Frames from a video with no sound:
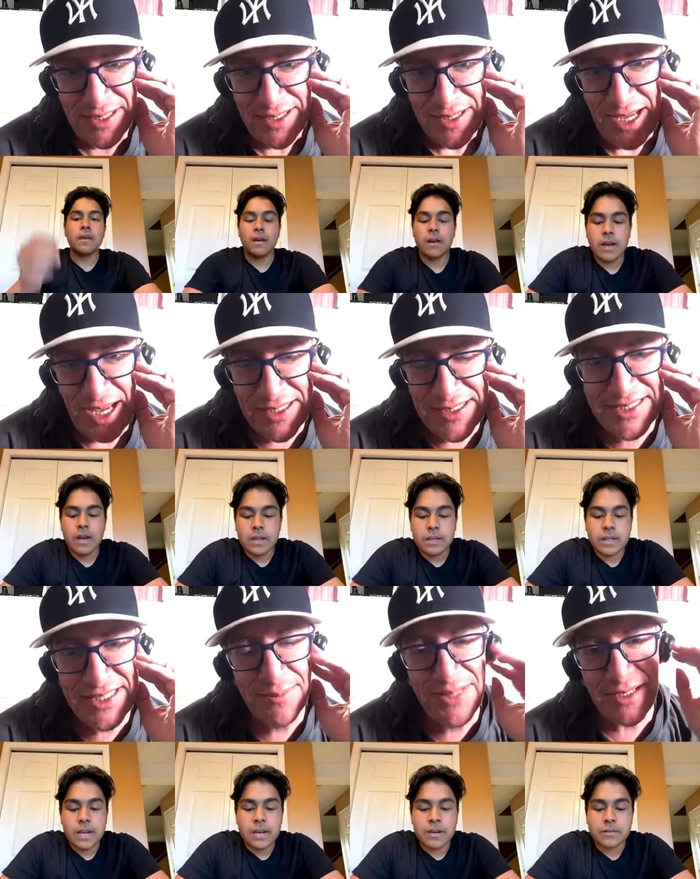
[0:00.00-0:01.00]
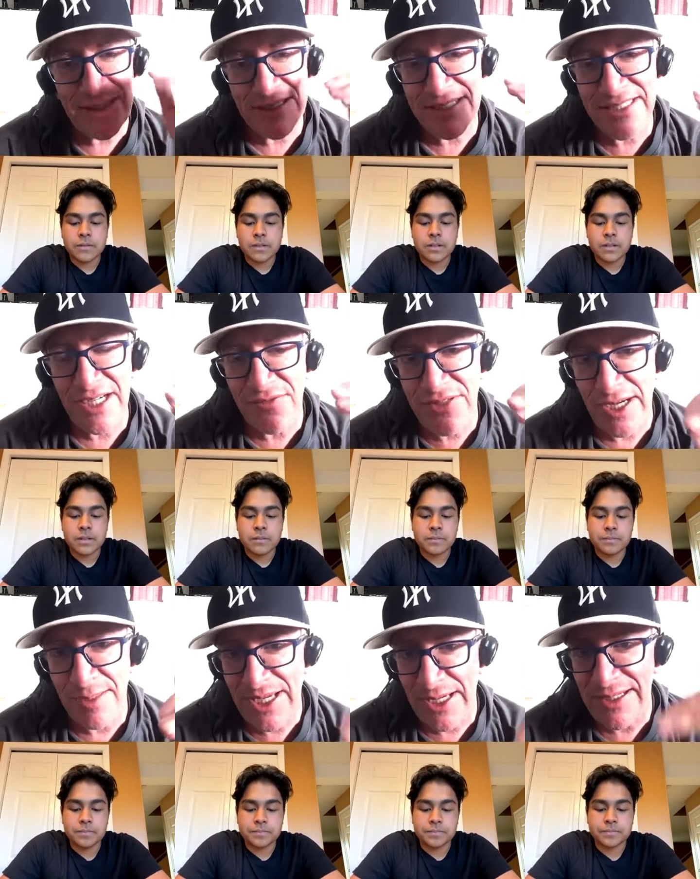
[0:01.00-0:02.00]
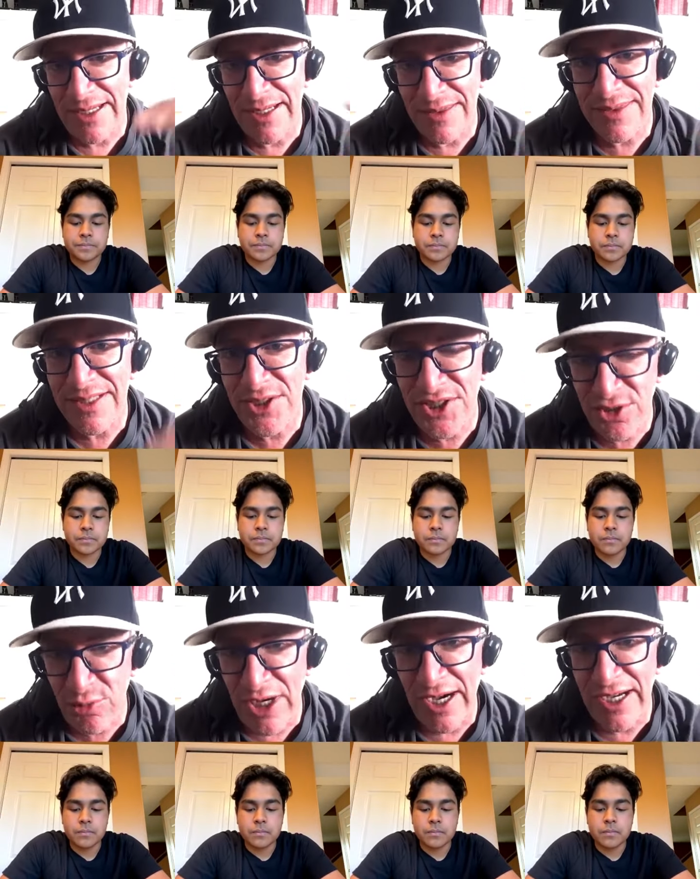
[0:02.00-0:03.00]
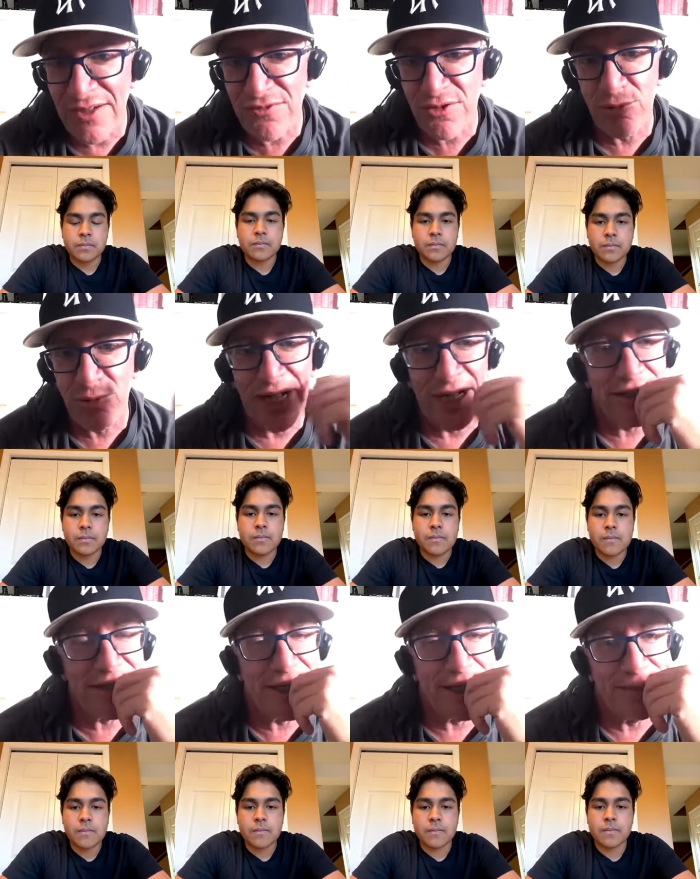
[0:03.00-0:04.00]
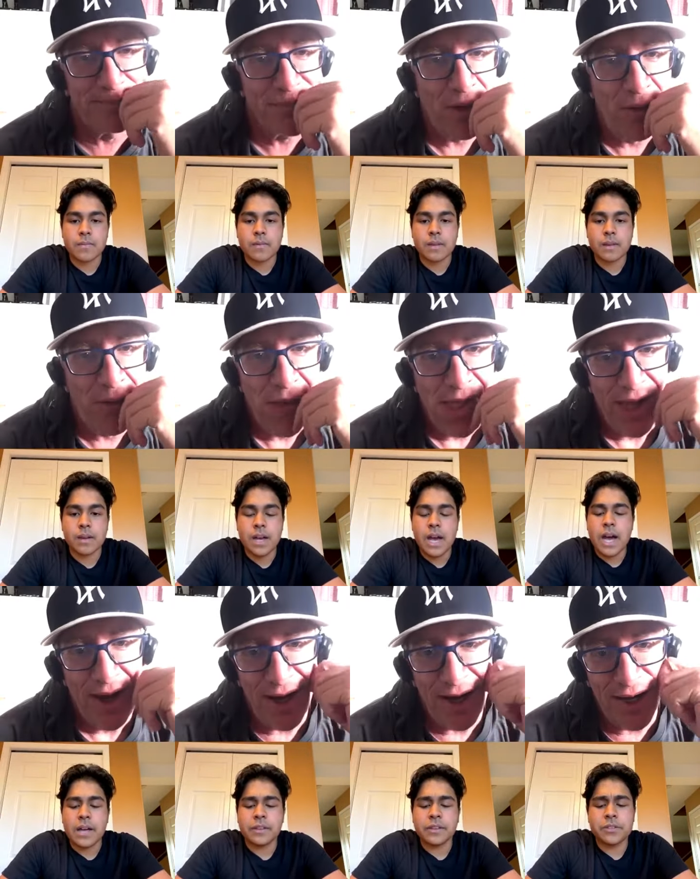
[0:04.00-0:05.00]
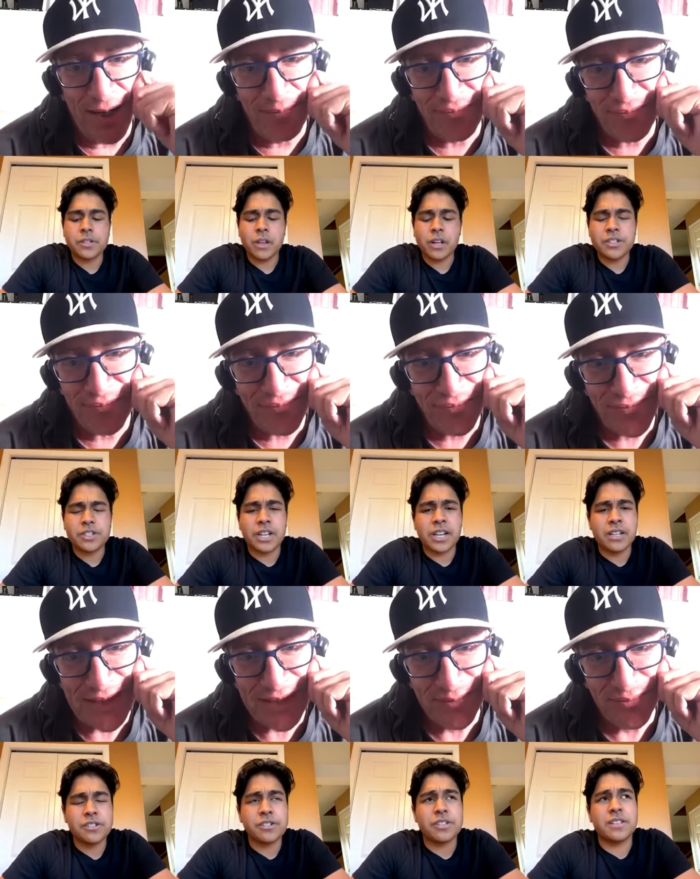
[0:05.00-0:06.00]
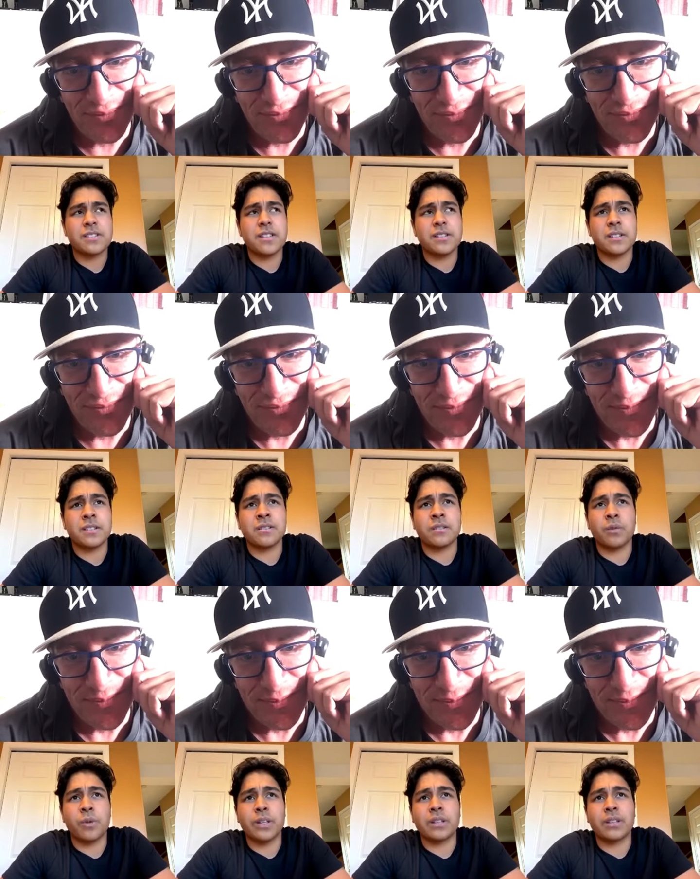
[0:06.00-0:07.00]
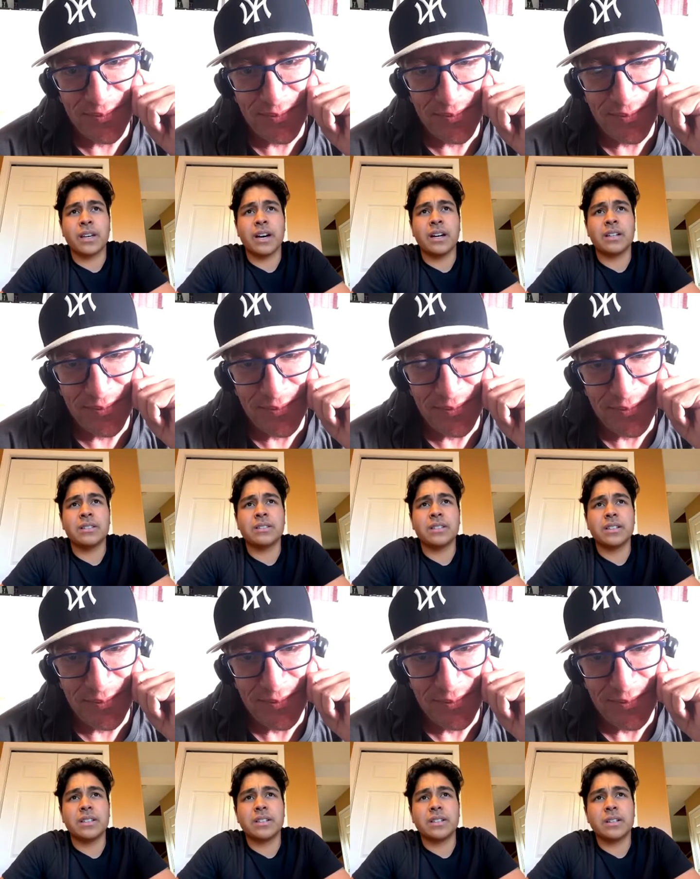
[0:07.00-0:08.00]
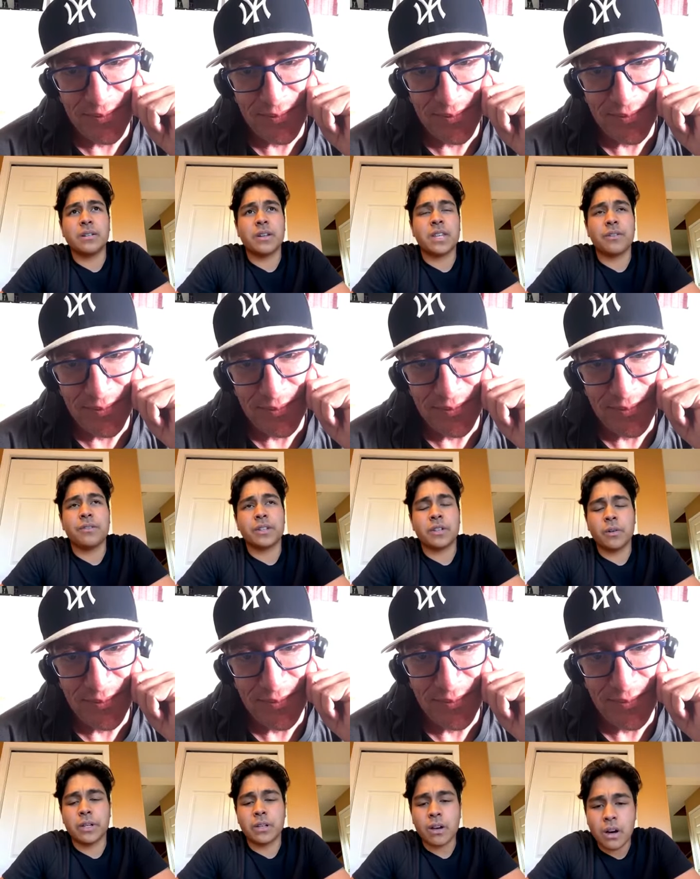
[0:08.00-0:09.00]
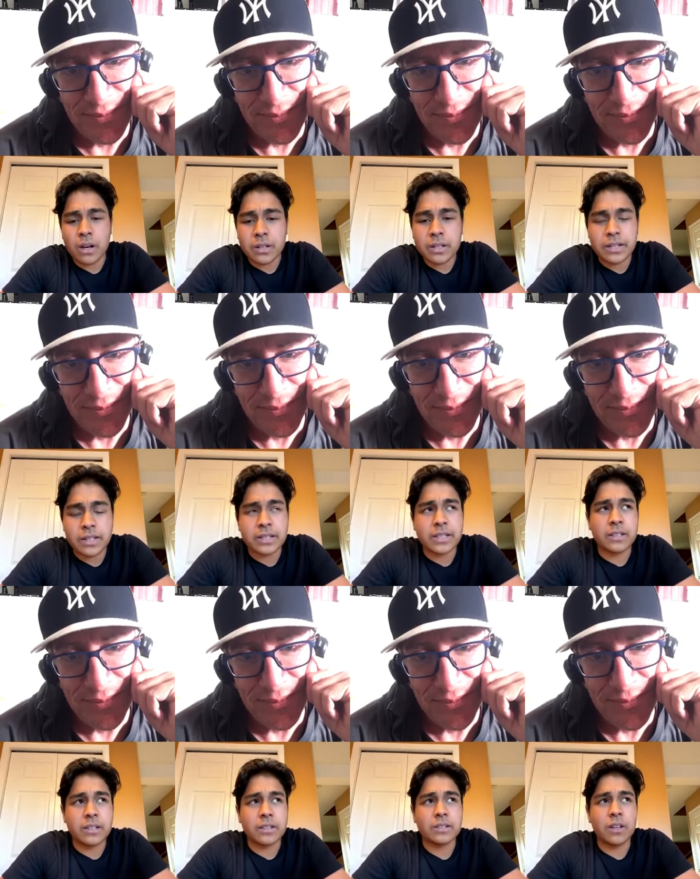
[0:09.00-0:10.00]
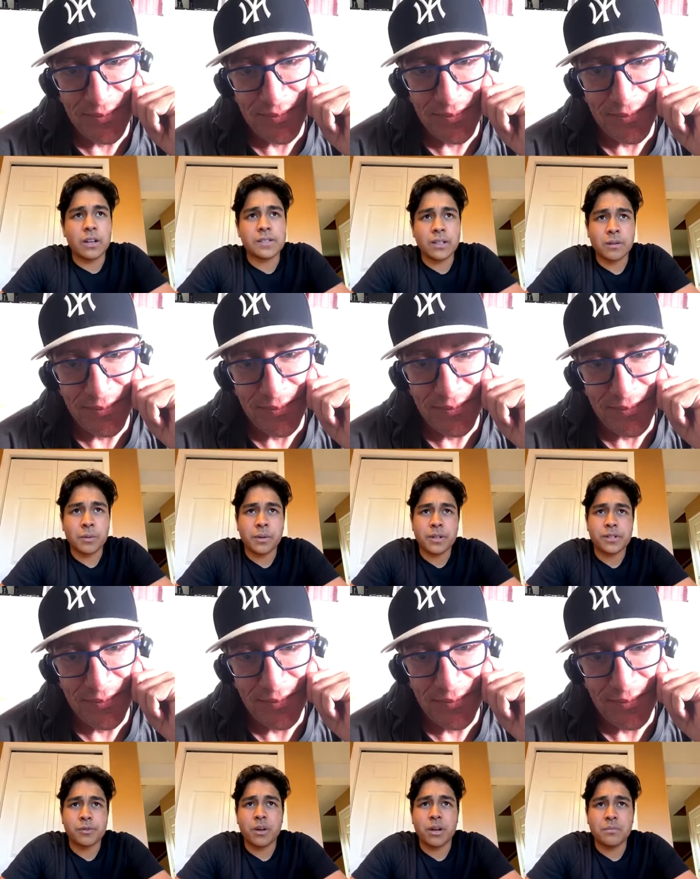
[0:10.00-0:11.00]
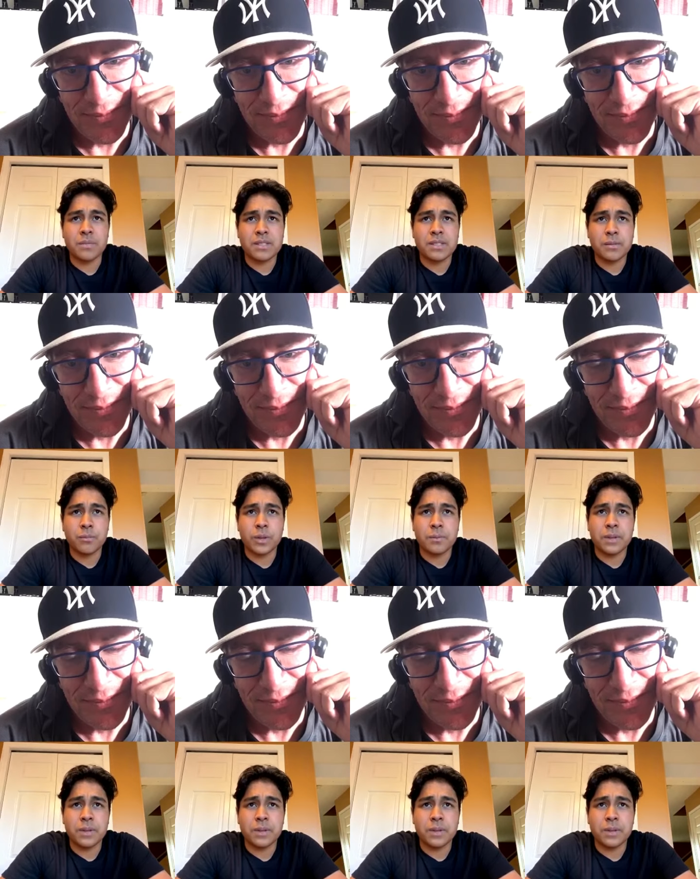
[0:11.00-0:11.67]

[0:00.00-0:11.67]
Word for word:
Speaker 1: and it seemed like they had a tough time kind of hitting their stride for a while there. I think there's um,
Speaker 2: a season with uh, with everything going on. I think they lost a couple players as well mid midway